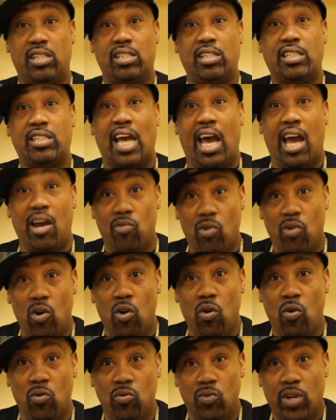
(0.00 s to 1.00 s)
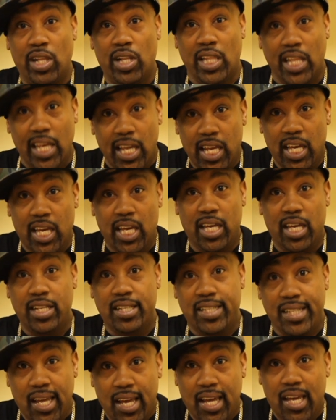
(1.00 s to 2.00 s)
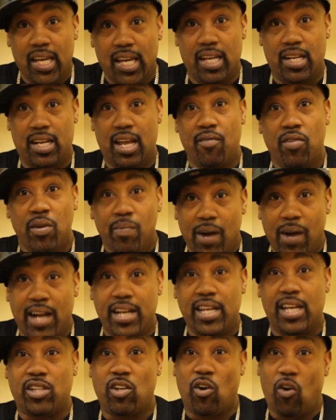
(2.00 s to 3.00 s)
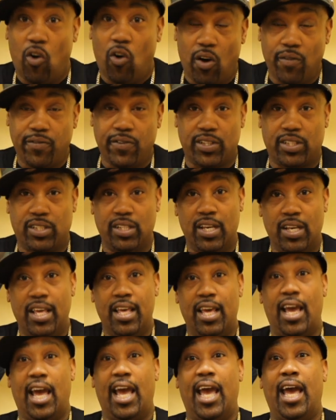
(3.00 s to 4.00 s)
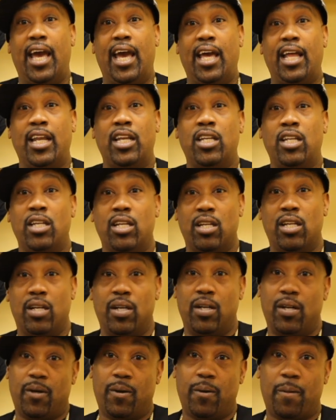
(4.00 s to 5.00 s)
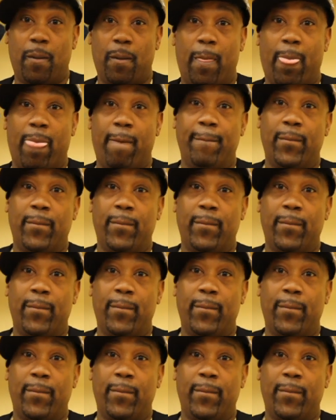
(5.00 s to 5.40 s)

Tyrone and Lenny and D and everybody at the office. Okay. And so how did y'all stop that?